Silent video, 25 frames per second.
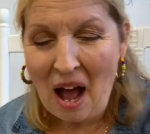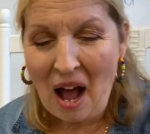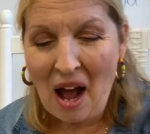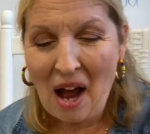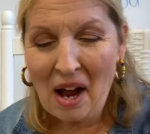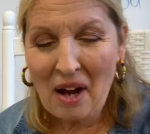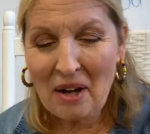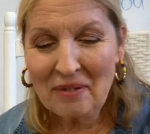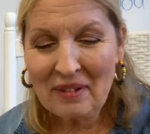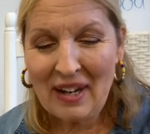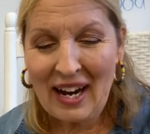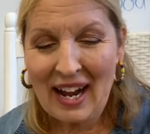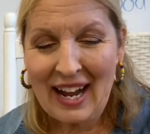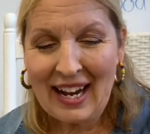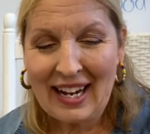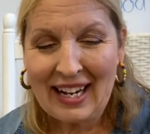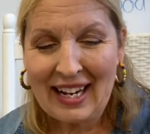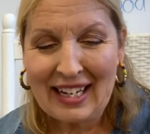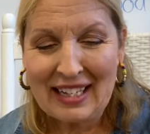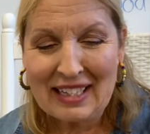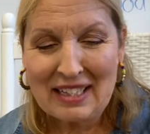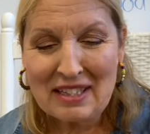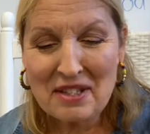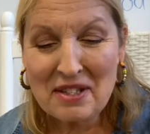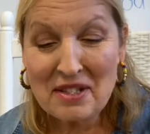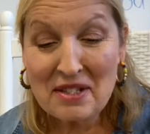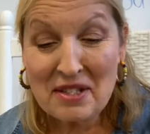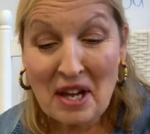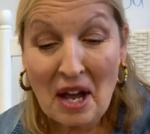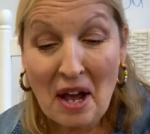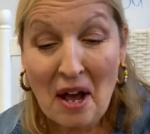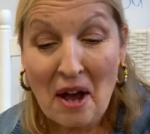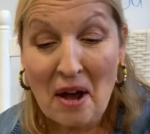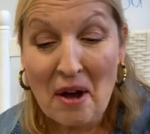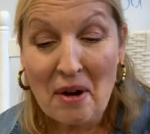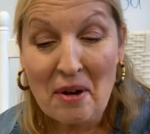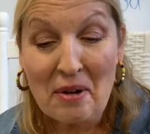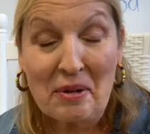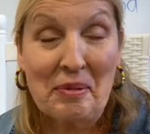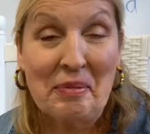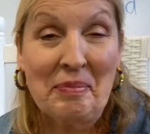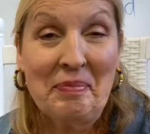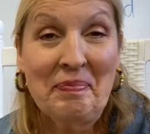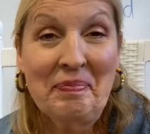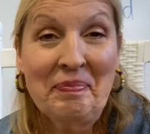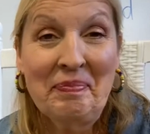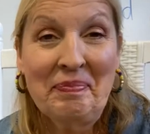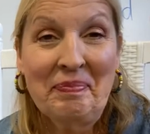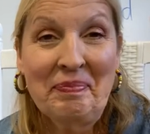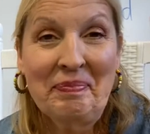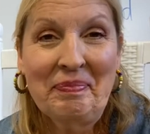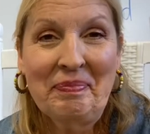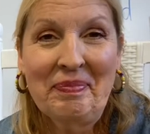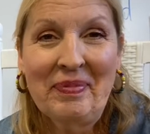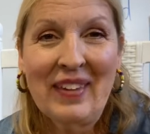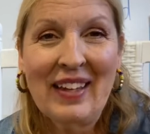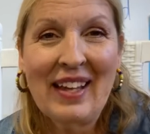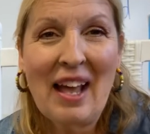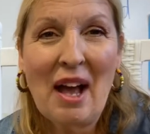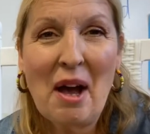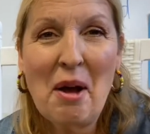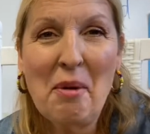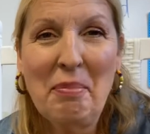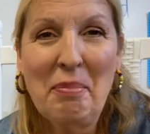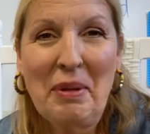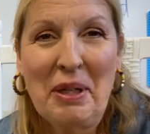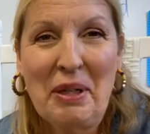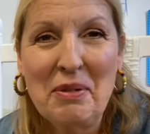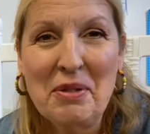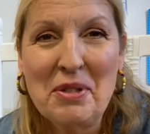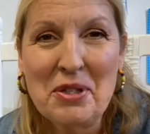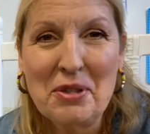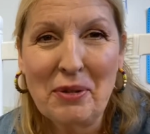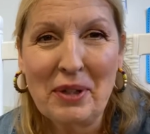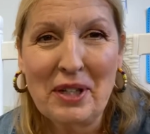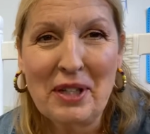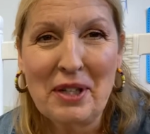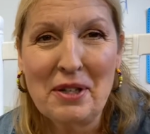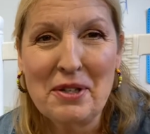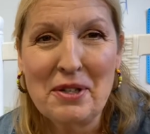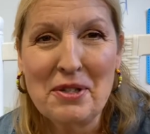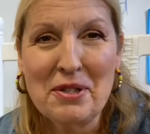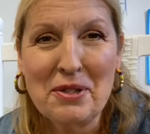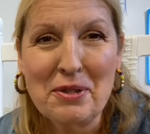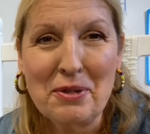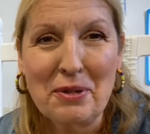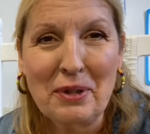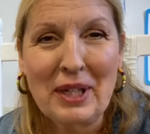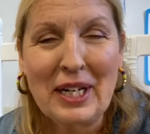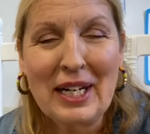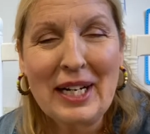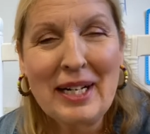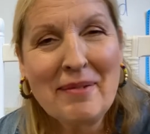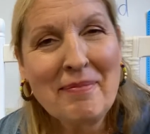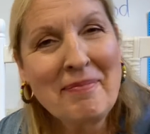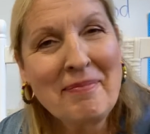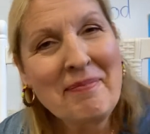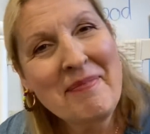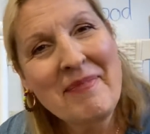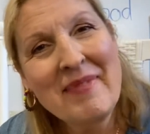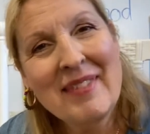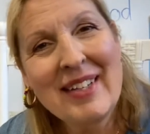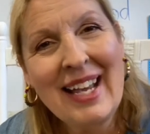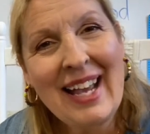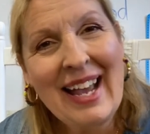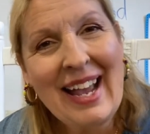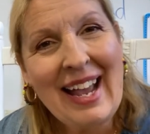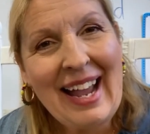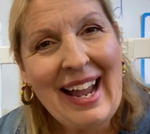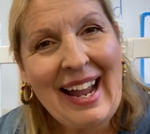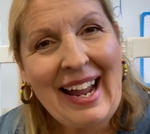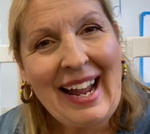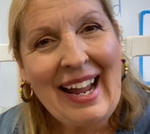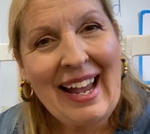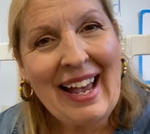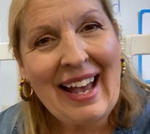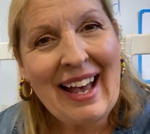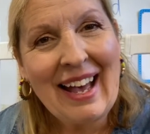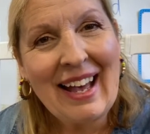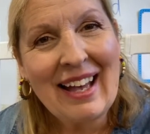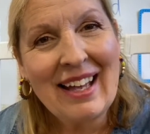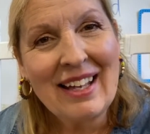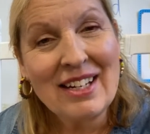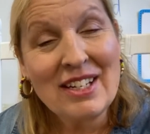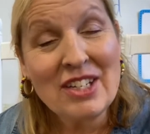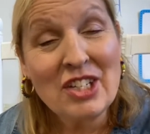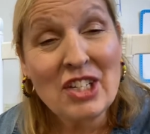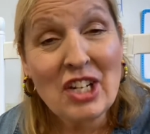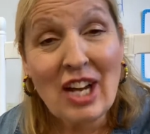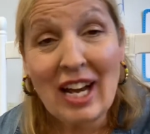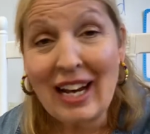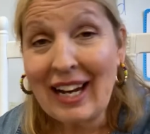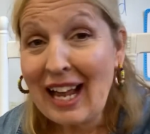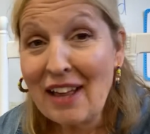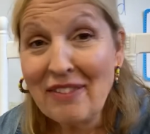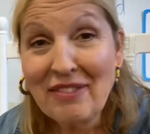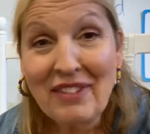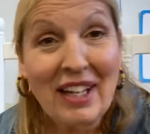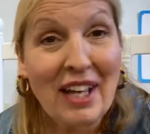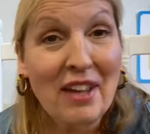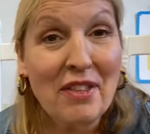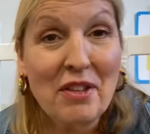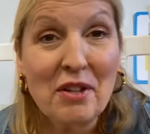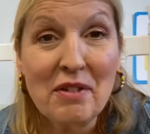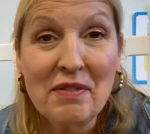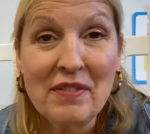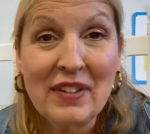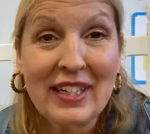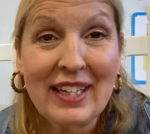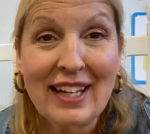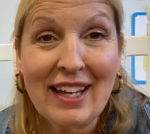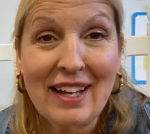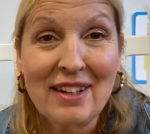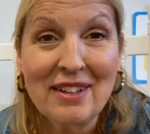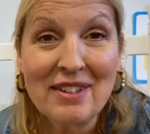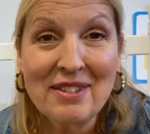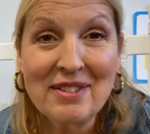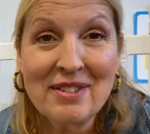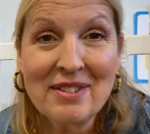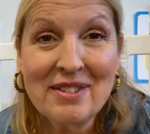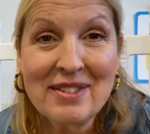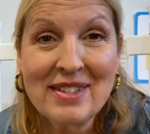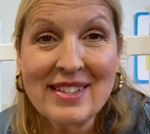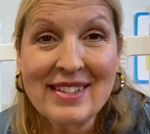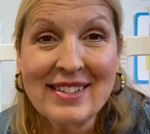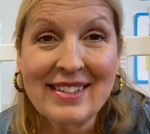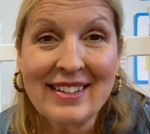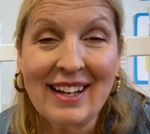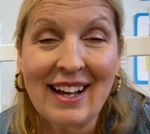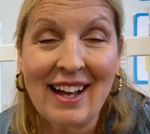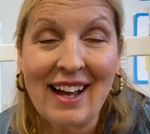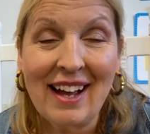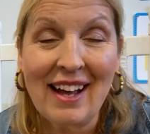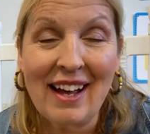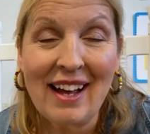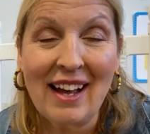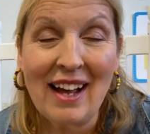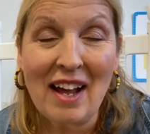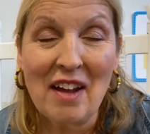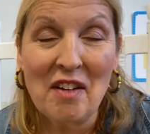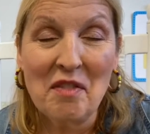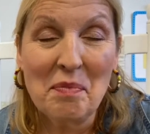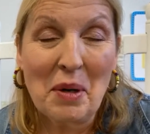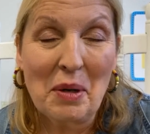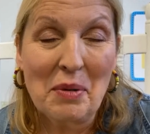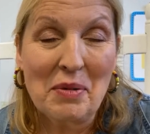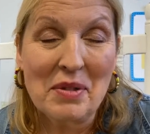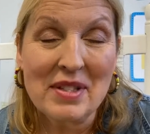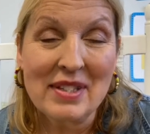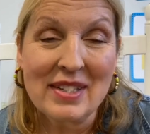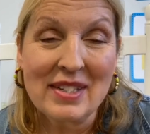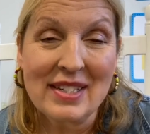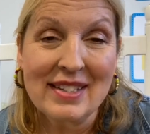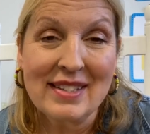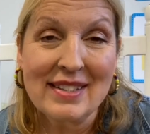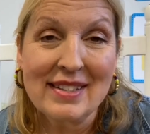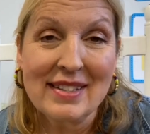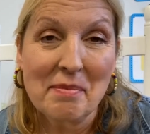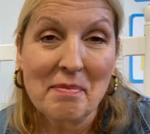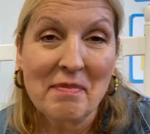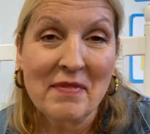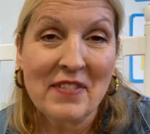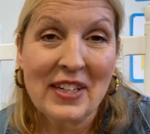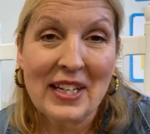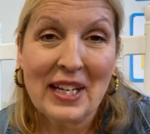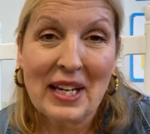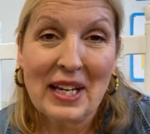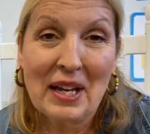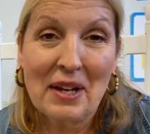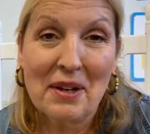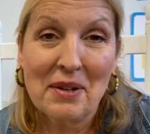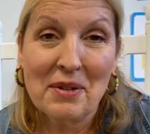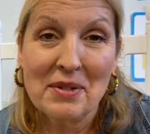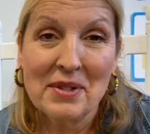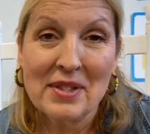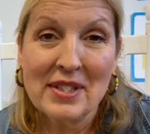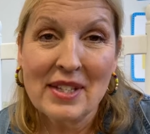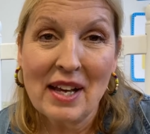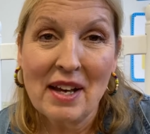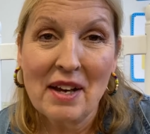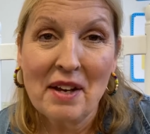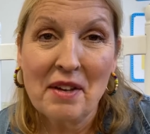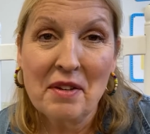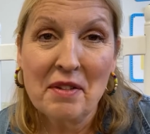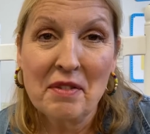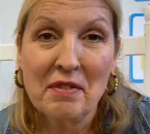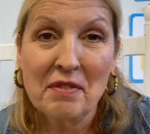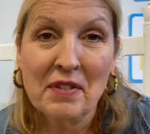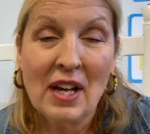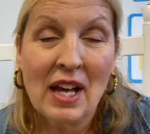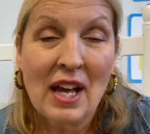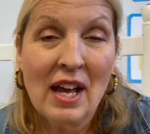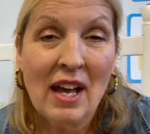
All right, so hope you enjoyed our story and check out the other videos. Uh, I've posted some videos of